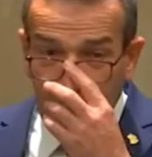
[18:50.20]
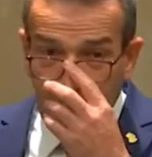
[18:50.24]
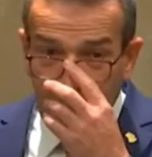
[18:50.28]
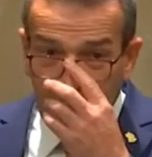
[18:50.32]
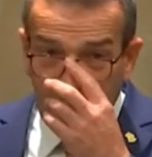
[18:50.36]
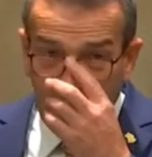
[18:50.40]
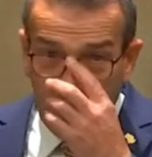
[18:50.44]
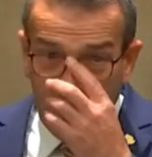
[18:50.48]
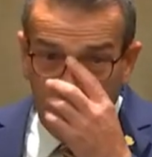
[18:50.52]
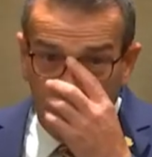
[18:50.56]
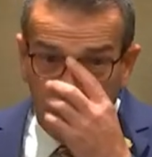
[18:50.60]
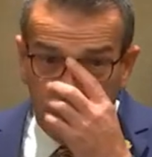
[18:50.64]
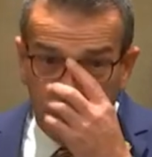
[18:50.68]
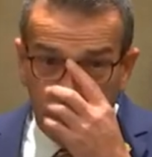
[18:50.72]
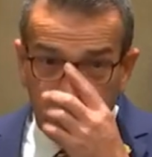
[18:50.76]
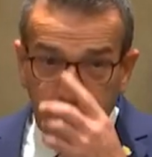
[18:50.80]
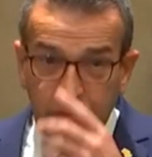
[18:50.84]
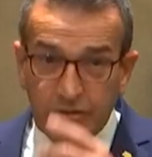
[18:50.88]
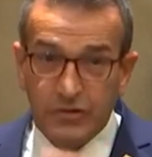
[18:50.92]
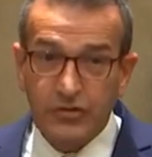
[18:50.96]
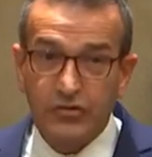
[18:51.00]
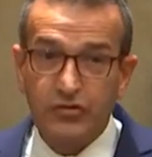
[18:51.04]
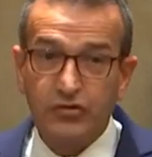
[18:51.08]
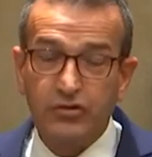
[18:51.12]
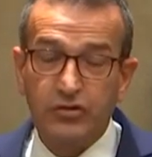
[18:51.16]
uh,
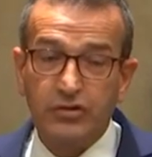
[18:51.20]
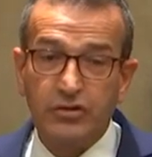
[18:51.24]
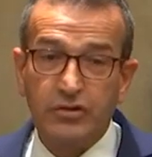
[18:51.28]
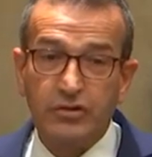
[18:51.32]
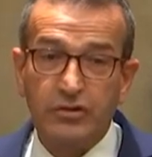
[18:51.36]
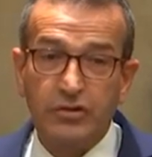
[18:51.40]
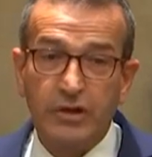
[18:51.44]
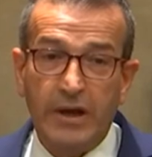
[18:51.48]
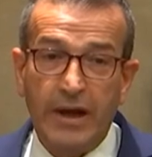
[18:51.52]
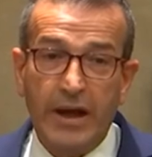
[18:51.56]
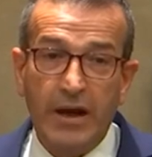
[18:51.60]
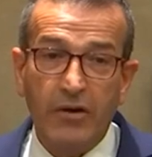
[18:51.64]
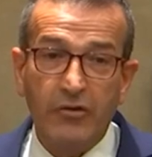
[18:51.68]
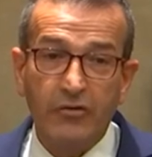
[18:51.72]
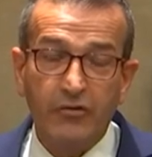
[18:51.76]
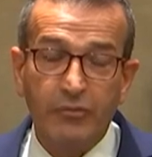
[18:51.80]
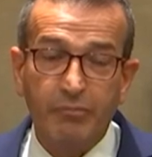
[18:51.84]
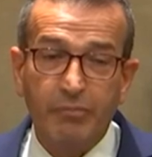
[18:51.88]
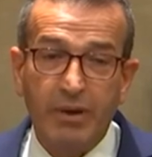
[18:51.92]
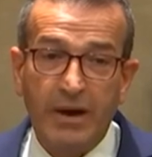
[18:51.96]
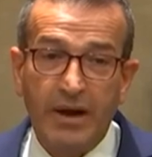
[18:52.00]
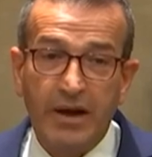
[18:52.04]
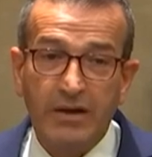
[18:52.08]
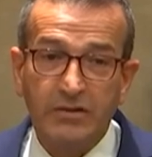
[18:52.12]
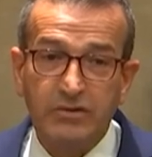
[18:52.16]
this House
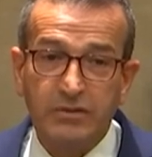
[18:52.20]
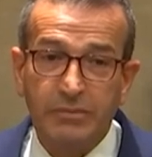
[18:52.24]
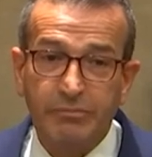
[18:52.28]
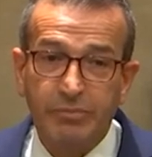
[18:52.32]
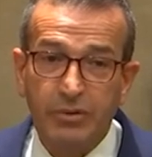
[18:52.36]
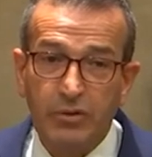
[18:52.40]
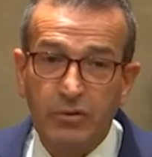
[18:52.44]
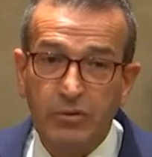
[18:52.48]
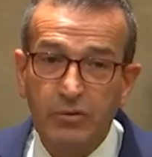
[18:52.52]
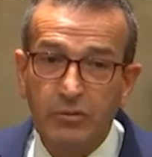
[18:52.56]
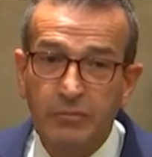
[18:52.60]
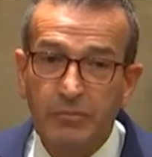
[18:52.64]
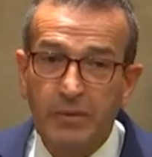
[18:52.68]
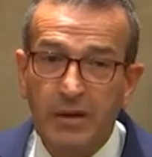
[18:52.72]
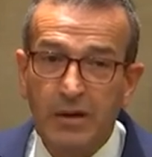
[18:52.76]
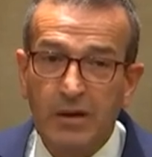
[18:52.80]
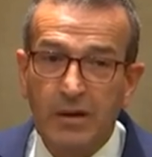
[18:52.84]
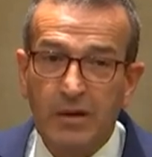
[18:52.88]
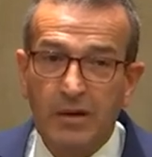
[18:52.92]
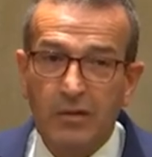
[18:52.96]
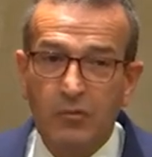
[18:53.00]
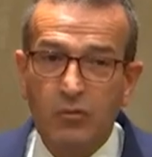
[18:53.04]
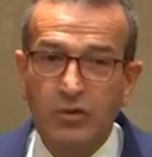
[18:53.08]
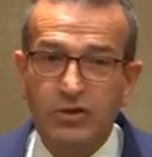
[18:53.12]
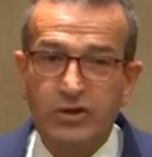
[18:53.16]
passed a bill
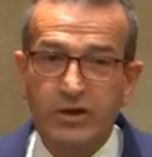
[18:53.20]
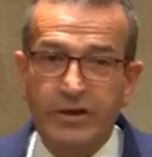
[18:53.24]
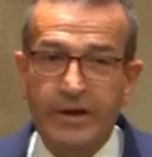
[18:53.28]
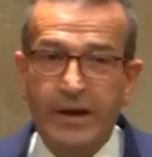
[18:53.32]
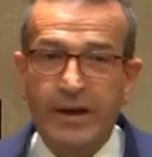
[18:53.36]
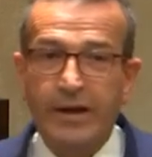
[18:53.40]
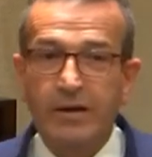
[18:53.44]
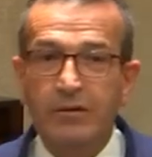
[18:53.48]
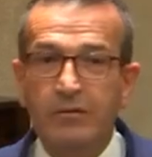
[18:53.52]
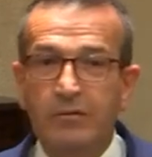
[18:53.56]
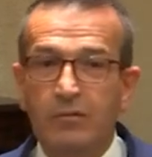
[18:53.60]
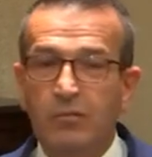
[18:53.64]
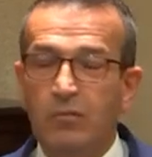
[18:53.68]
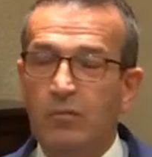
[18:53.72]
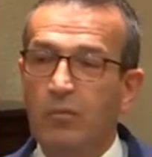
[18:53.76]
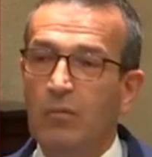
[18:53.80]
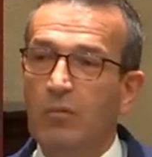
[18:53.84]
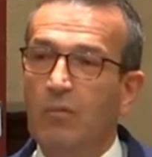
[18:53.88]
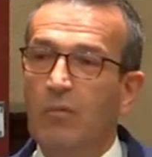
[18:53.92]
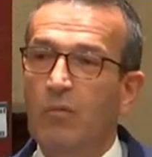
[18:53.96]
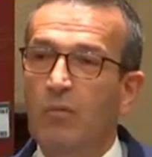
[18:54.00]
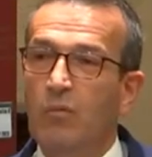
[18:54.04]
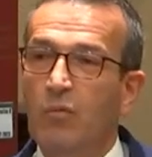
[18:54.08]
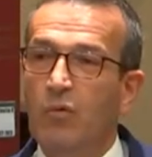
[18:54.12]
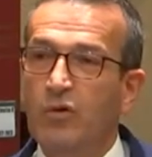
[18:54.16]
which again
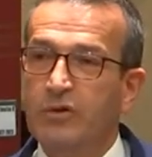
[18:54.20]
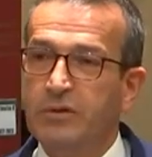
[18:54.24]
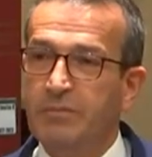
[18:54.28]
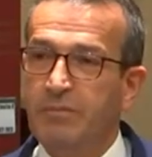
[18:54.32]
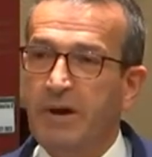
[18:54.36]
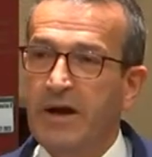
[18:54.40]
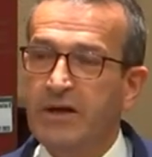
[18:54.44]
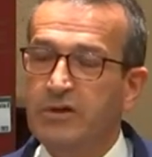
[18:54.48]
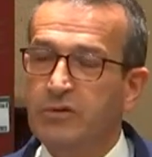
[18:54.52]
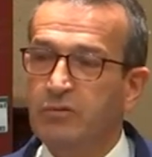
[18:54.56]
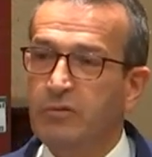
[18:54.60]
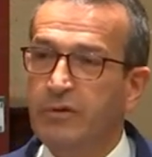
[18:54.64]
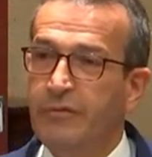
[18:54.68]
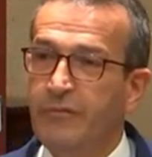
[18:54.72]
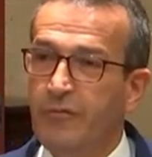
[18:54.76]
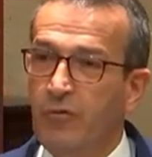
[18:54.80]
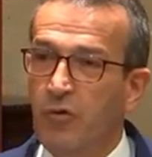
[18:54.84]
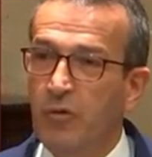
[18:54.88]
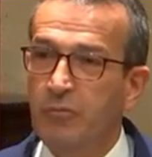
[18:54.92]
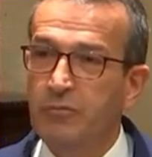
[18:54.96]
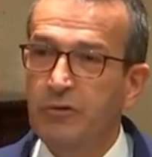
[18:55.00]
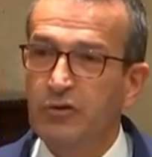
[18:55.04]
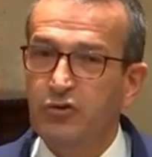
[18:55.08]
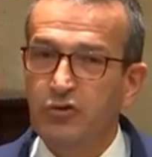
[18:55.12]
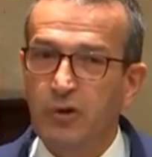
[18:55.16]
was a major
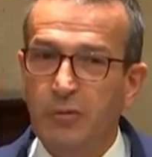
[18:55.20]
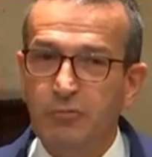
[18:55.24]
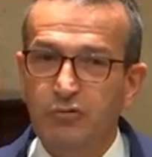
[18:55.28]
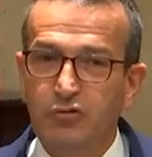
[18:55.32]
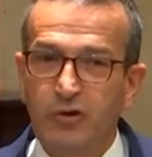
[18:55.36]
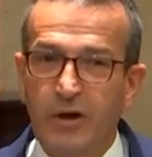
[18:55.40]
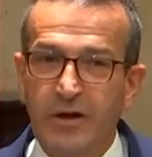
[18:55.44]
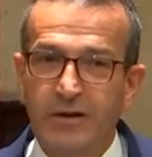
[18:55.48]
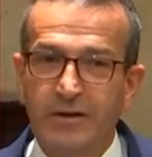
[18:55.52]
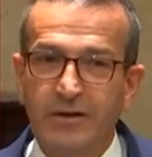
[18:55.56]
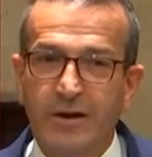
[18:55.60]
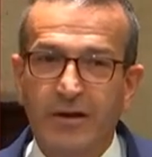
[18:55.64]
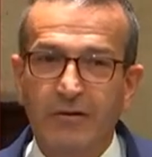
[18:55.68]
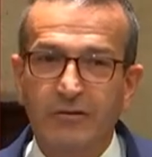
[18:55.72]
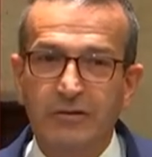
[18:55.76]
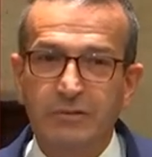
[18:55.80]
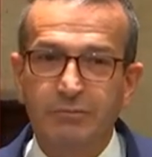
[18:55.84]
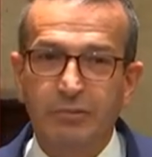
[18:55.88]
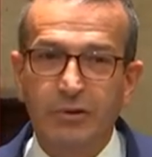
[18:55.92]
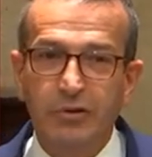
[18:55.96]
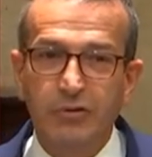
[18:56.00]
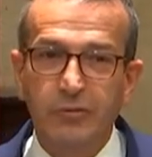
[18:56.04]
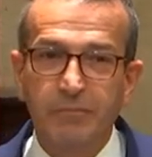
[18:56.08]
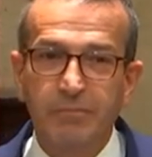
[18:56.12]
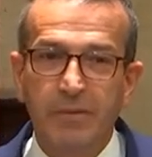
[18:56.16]
reform, the Shop Trading Hours
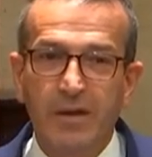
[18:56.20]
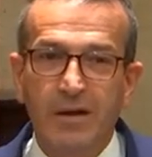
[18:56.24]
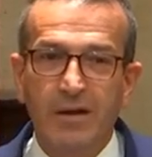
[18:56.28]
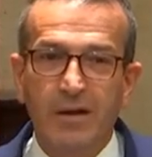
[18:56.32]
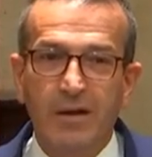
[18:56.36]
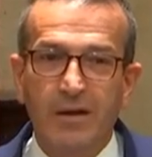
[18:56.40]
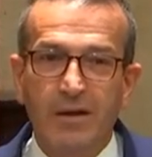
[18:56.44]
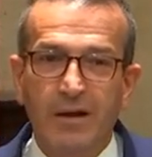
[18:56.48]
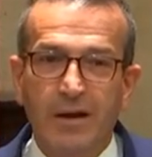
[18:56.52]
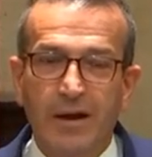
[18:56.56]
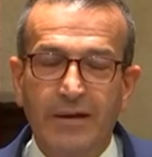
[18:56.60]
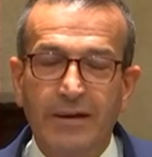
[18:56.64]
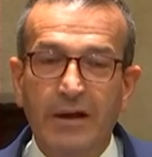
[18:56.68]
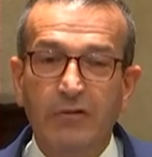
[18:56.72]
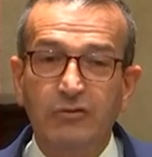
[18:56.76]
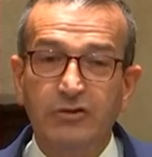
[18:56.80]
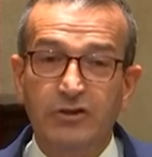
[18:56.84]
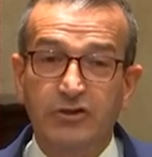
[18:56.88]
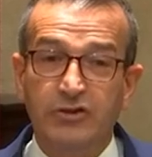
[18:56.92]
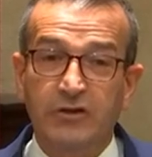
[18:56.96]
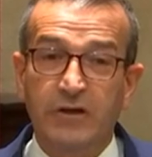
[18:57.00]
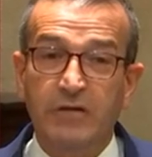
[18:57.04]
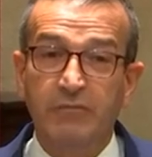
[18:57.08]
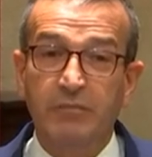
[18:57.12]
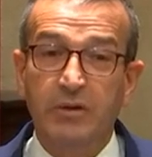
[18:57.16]
Bill, and that was
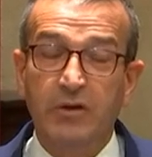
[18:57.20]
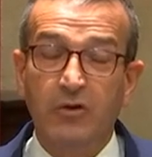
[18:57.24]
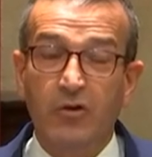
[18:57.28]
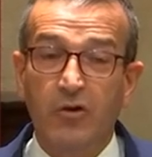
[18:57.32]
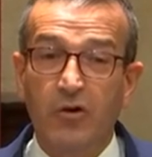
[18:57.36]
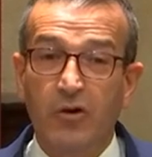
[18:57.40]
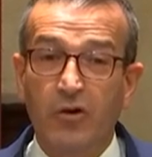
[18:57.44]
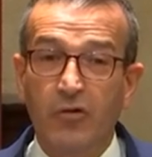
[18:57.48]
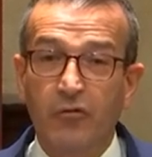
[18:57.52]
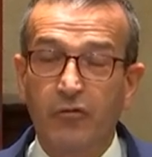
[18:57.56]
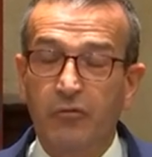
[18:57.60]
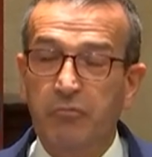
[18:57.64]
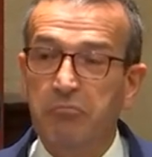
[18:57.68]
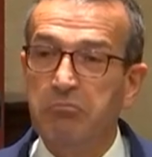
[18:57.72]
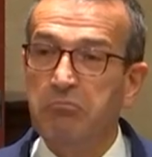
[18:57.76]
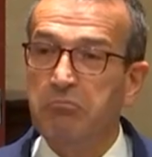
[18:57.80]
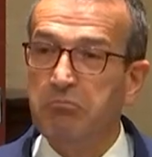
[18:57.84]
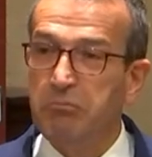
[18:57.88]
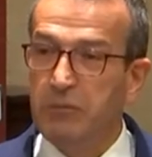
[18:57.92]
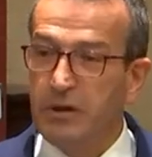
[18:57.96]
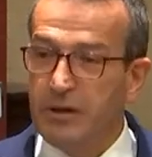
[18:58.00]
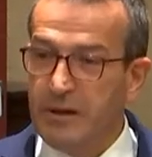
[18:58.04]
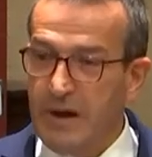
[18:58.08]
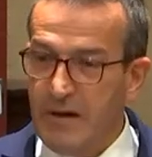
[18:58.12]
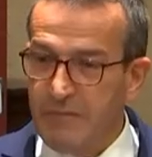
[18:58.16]
achieved because
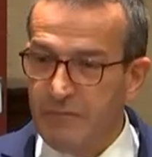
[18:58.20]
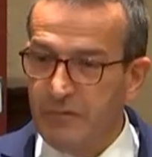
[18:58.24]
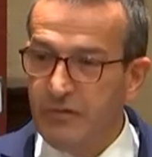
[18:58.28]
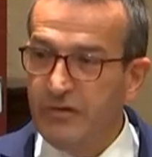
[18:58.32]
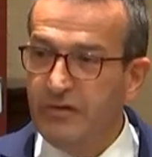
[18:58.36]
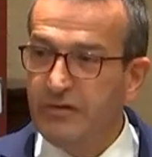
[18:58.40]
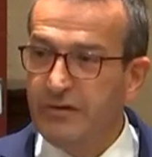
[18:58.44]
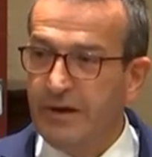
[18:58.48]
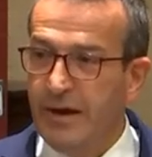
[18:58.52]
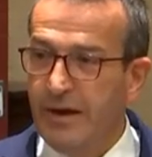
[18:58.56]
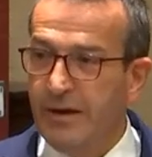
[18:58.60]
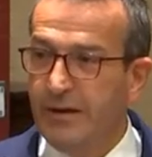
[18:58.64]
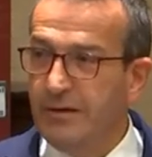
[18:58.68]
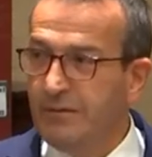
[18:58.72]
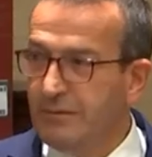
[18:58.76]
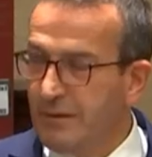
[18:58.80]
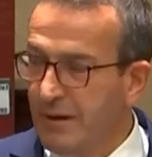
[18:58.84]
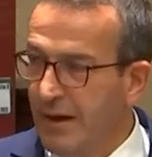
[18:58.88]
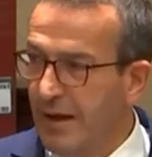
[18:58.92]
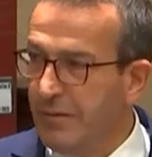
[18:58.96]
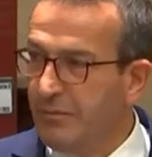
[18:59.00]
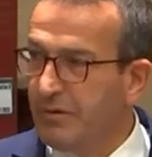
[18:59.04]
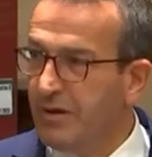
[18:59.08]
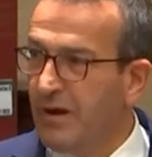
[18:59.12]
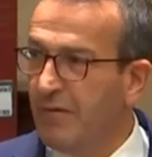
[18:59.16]
the government of the day, the
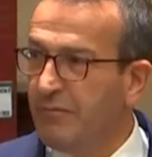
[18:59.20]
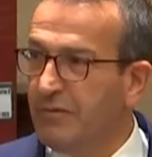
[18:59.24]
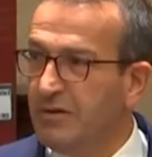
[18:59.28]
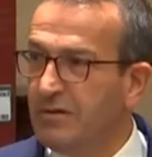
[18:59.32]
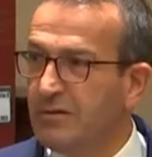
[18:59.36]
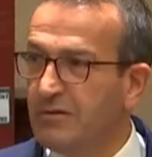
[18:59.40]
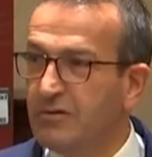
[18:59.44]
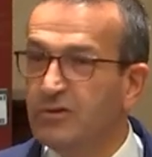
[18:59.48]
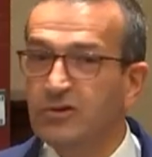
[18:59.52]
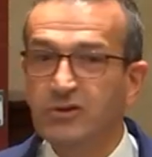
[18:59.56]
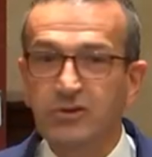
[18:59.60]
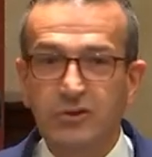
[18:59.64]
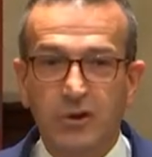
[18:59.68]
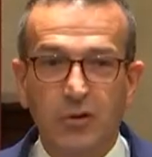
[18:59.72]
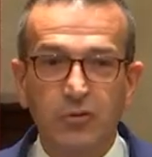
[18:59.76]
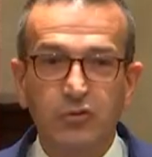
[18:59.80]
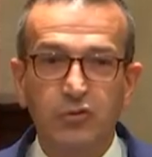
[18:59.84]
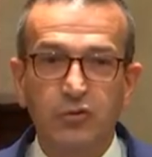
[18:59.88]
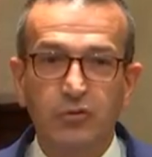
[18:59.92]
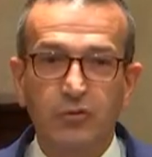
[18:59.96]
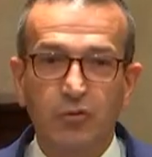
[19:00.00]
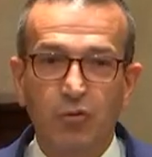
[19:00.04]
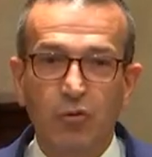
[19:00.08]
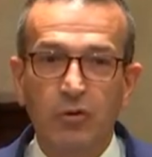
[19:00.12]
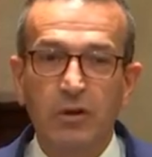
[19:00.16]
Labor government,
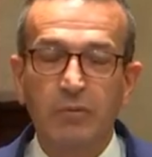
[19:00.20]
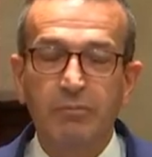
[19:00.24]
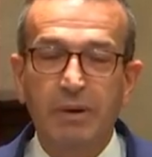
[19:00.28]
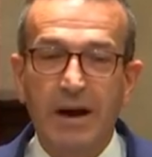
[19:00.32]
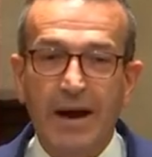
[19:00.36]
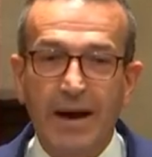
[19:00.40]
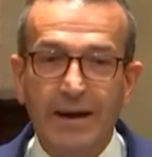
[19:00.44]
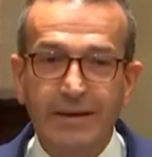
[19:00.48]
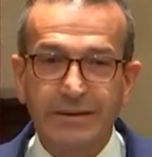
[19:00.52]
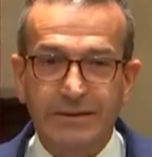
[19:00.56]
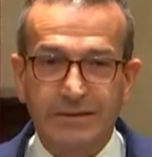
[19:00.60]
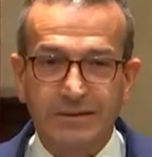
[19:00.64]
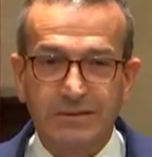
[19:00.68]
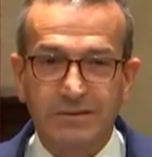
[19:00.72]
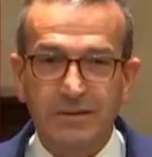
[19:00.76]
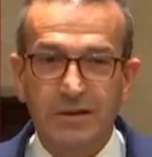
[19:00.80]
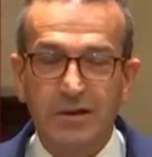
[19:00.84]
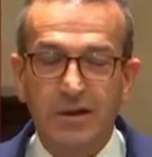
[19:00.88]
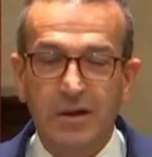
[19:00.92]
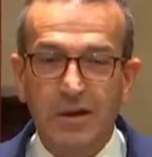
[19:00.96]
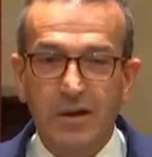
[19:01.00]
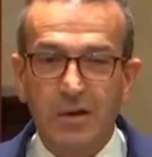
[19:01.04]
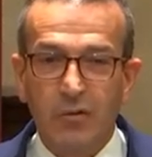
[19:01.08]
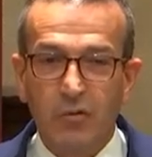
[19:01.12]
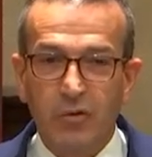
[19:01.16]
consulted with all the parties.
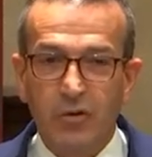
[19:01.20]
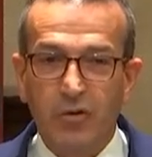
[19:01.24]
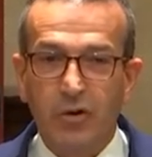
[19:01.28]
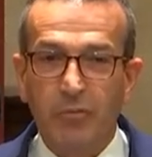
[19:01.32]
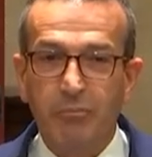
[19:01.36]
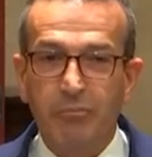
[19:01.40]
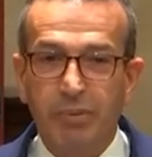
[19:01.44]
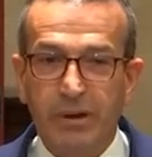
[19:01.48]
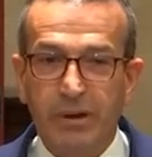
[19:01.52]
We got